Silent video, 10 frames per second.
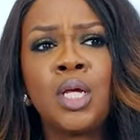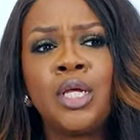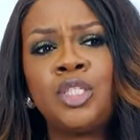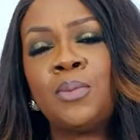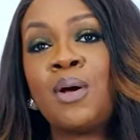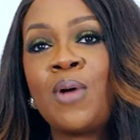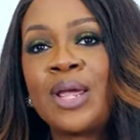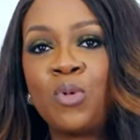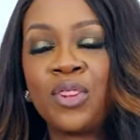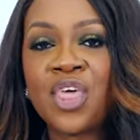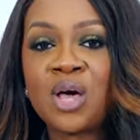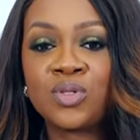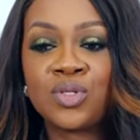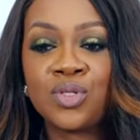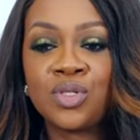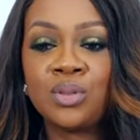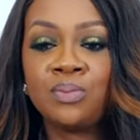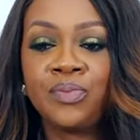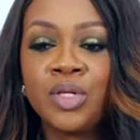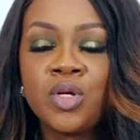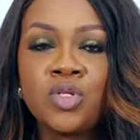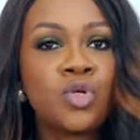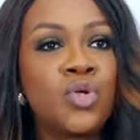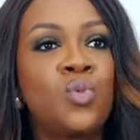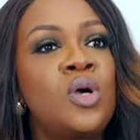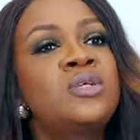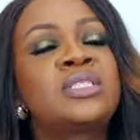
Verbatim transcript: Ijeoma, why 1,000? So you want to